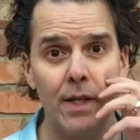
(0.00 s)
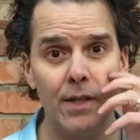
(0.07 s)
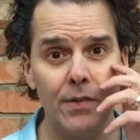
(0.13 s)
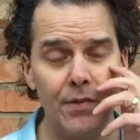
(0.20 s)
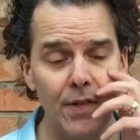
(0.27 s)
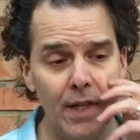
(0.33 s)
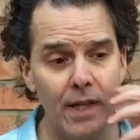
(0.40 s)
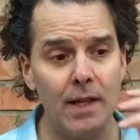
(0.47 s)
You
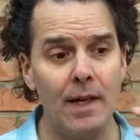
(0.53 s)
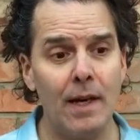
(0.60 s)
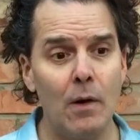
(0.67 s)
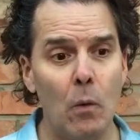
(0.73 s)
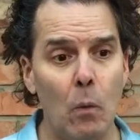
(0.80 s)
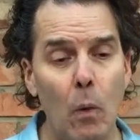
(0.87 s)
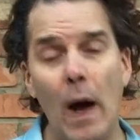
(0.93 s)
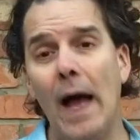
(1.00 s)
see,
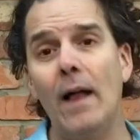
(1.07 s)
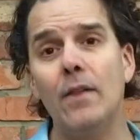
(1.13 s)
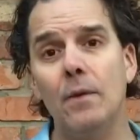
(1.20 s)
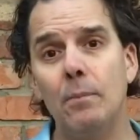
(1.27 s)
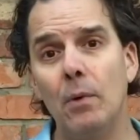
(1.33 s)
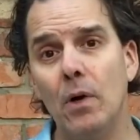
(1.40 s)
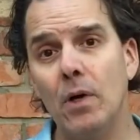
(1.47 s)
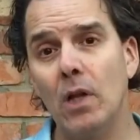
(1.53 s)
while the
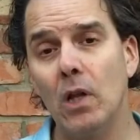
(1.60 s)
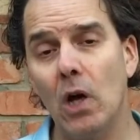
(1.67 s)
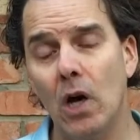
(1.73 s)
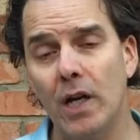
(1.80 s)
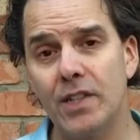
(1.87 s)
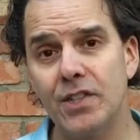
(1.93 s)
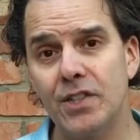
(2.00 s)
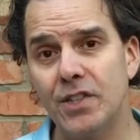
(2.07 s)
book
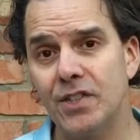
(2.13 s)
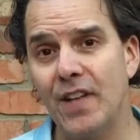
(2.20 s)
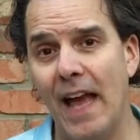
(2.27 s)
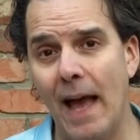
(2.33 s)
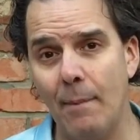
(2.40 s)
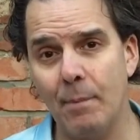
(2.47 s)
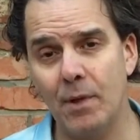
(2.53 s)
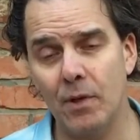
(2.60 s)
launch just
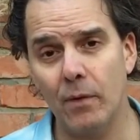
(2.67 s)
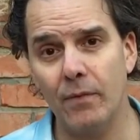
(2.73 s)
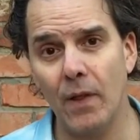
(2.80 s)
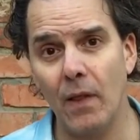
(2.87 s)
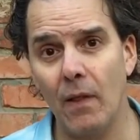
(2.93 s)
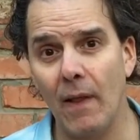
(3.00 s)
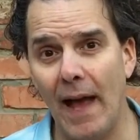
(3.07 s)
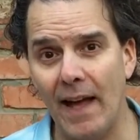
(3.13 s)
happened over
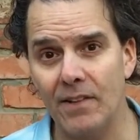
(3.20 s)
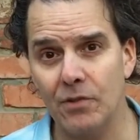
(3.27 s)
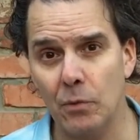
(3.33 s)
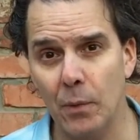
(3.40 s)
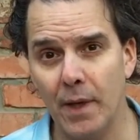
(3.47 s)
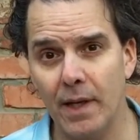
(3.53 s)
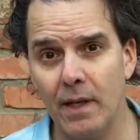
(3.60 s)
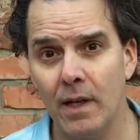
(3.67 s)
the last
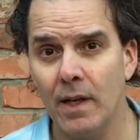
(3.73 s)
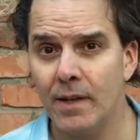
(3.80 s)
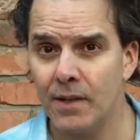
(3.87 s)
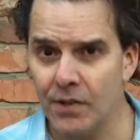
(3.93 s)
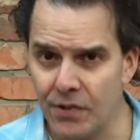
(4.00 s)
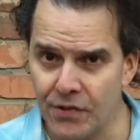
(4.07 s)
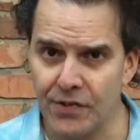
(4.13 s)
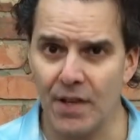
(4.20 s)
week,
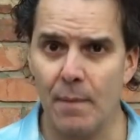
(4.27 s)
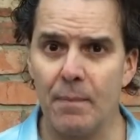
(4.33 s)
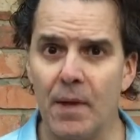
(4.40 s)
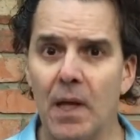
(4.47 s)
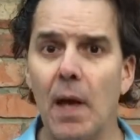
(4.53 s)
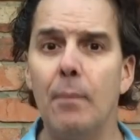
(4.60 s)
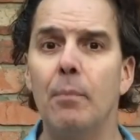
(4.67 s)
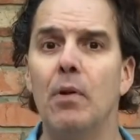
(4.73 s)
this is
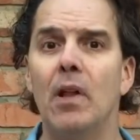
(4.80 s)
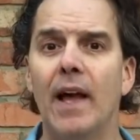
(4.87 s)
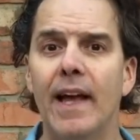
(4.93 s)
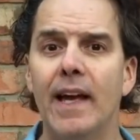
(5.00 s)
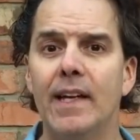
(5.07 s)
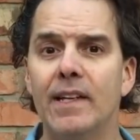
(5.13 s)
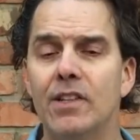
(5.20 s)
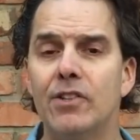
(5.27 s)
something I
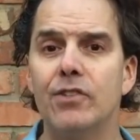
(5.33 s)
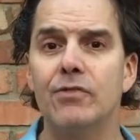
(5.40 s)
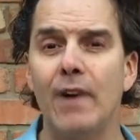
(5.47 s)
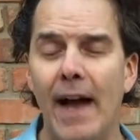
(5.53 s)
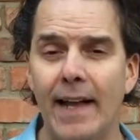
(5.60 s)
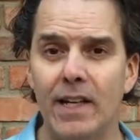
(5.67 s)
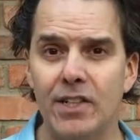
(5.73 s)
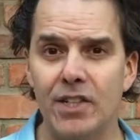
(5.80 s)
planned and
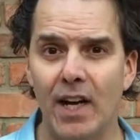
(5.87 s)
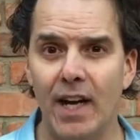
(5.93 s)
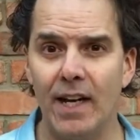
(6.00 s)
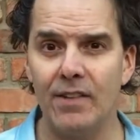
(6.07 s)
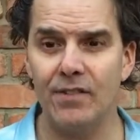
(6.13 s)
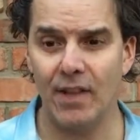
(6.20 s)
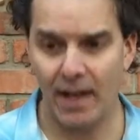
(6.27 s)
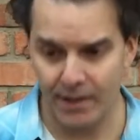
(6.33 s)

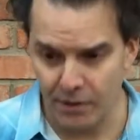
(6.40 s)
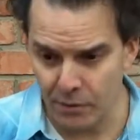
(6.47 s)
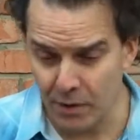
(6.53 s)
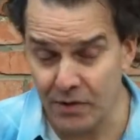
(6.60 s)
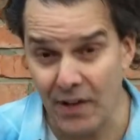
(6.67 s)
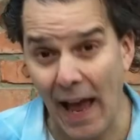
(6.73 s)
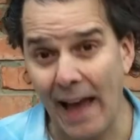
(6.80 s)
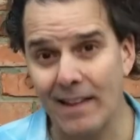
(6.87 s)
strategized. I knew
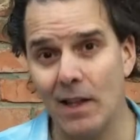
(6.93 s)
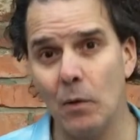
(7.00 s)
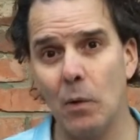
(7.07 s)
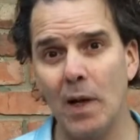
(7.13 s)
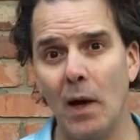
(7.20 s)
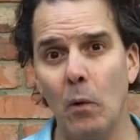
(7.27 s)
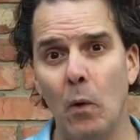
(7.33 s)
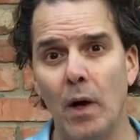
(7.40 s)
exactly
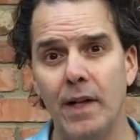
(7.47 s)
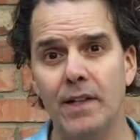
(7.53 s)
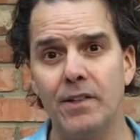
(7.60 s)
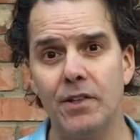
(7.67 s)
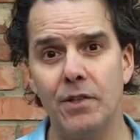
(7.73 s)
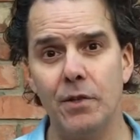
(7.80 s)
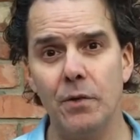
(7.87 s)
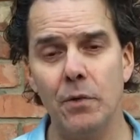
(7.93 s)
what I wanted
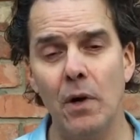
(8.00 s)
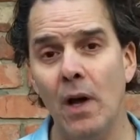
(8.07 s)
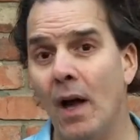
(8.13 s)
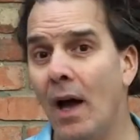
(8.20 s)
to do.